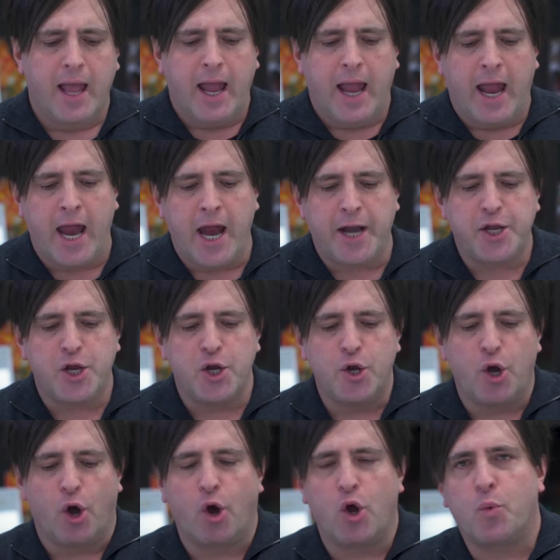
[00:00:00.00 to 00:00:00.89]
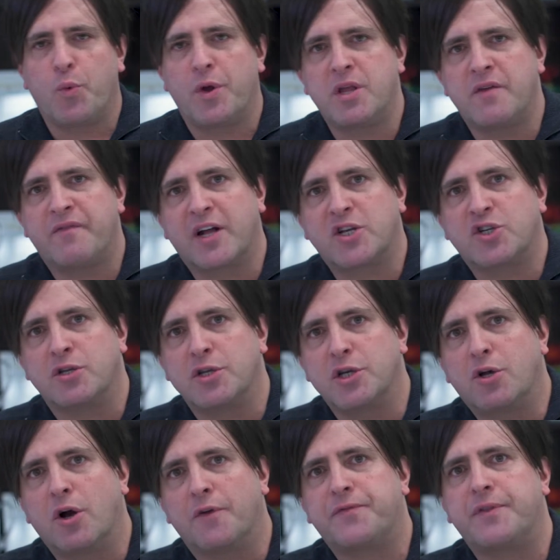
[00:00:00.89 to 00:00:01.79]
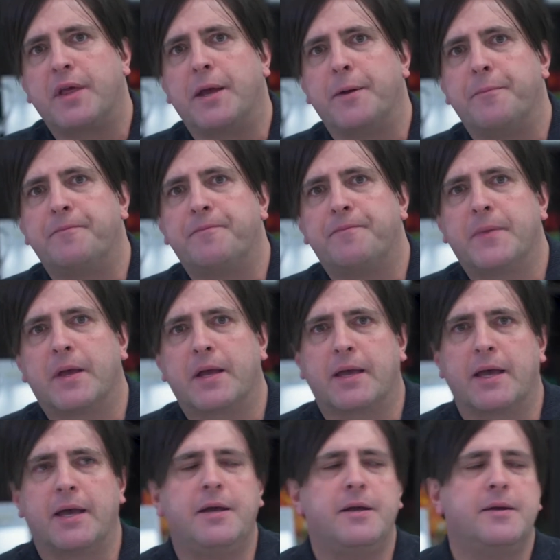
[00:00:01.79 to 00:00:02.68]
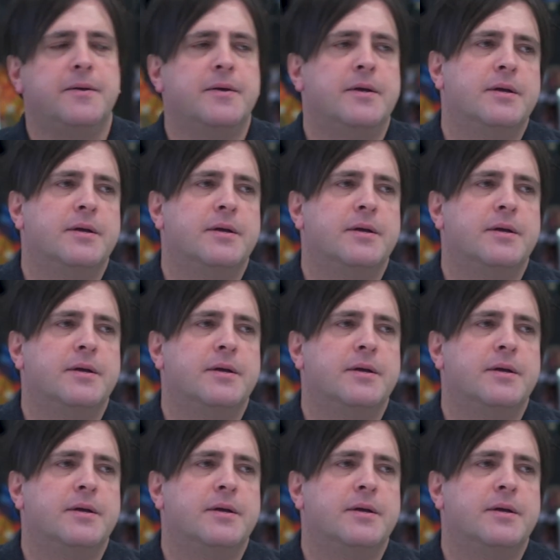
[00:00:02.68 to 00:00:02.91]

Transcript: how do you know when you've actually got there, okay?